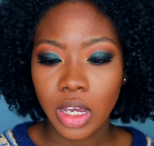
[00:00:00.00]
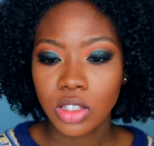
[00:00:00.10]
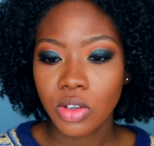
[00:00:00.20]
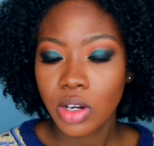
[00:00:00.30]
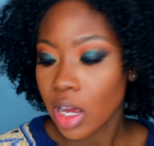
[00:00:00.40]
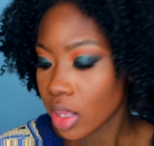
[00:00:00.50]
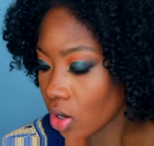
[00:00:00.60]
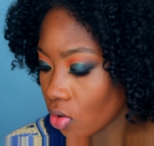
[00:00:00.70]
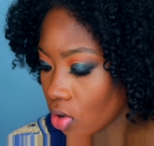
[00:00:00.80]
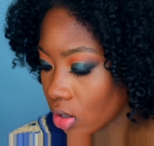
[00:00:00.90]
Okay, so
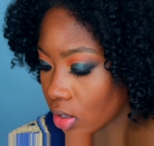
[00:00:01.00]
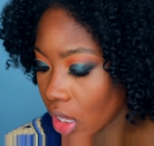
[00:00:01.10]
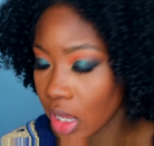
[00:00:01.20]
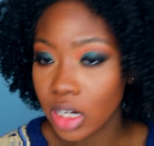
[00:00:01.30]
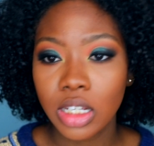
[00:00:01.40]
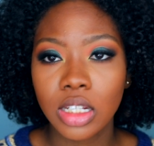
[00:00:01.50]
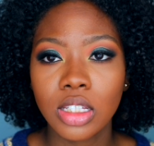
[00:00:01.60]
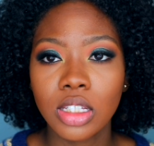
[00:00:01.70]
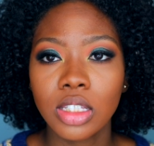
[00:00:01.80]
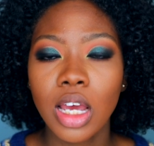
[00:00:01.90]
now that all of that
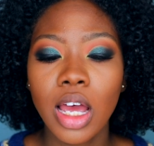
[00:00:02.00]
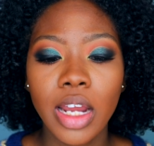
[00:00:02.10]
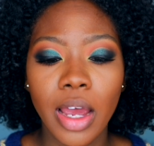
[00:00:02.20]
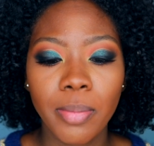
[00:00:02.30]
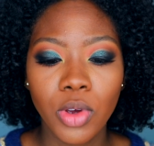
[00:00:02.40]
is done,